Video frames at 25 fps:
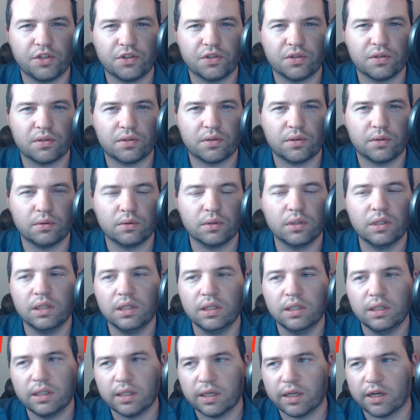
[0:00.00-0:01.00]
soon,
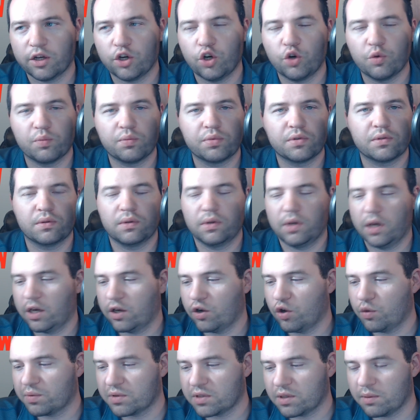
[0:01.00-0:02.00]
and I hope I
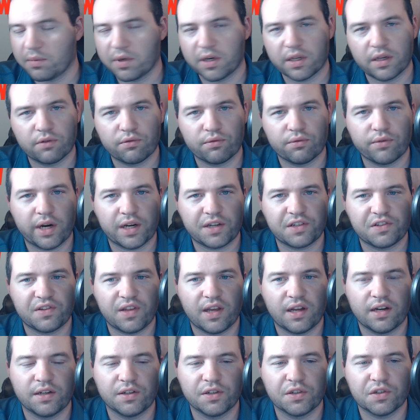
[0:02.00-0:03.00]
hope somebody wrecks
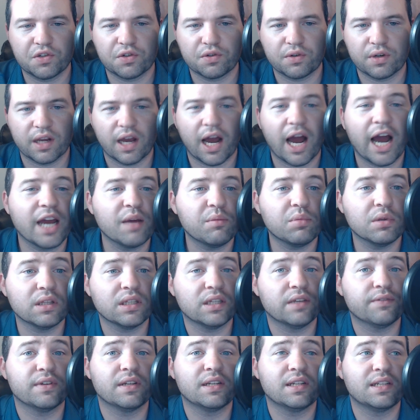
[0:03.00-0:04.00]
that industry. I
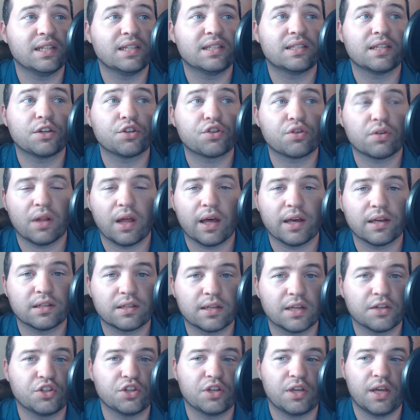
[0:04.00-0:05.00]
believe in decentralized
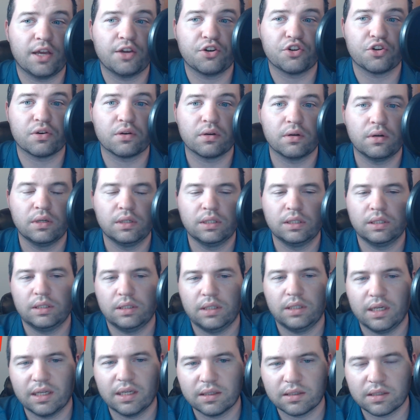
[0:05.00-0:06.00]
education.
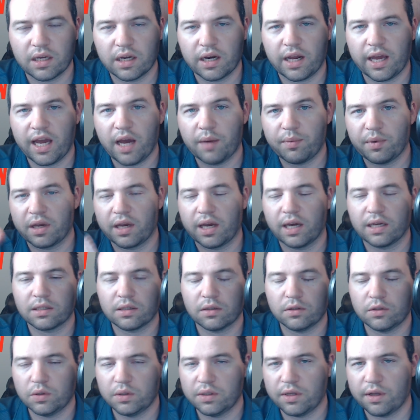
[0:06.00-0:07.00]
It's gonna happen, guys. I'll
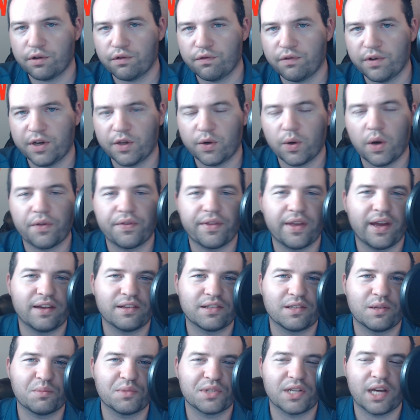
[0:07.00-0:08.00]
do another video on that
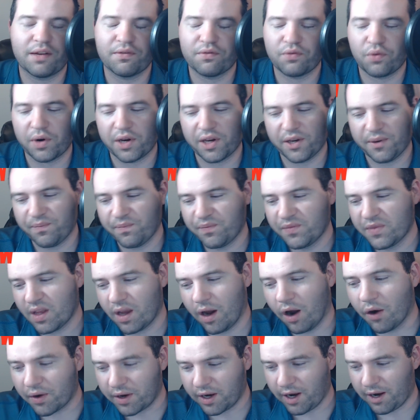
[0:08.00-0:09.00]
sometime for you.
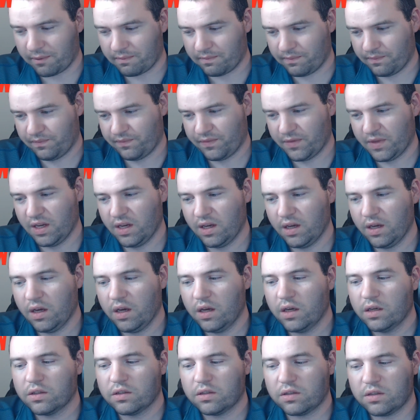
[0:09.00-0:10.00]
Okay,
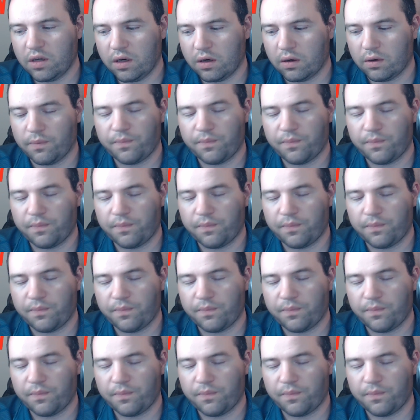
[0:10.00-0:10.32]
so